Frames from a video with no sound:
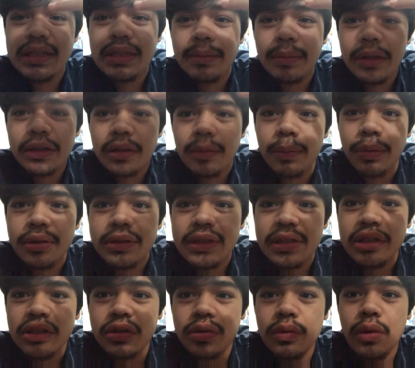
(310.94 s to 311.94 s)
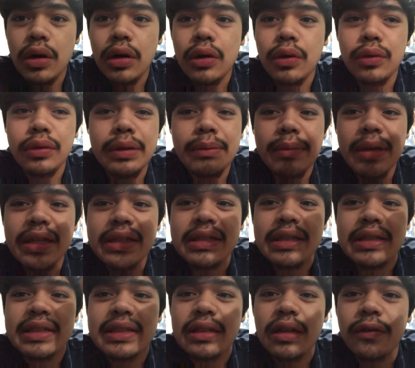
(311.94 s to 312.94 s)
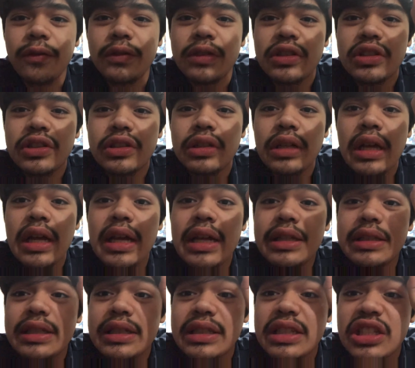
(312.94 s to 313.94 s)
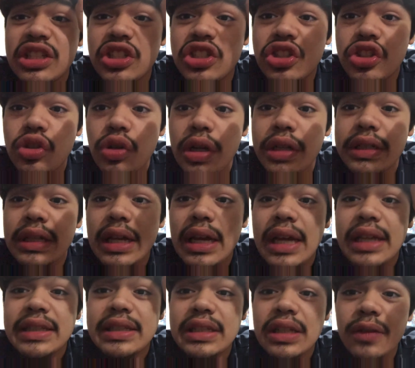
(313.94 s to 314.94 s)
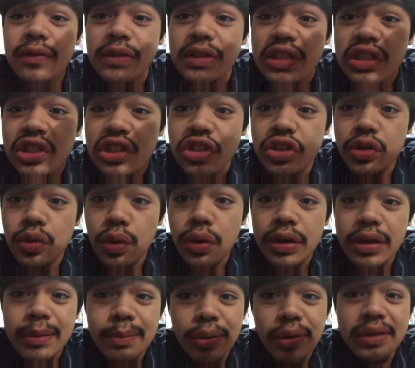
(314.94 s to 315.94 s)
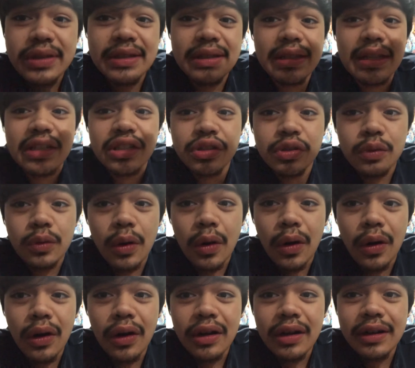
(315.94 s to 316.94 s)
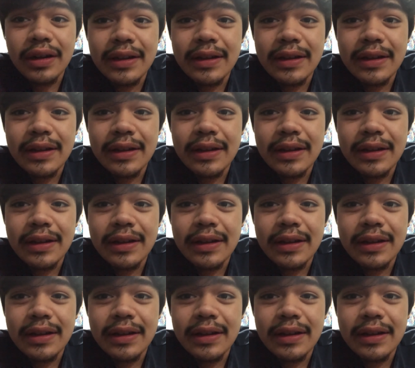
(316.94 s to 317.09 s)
about the person that you are, only made to to destruct and self-destroy the person that you are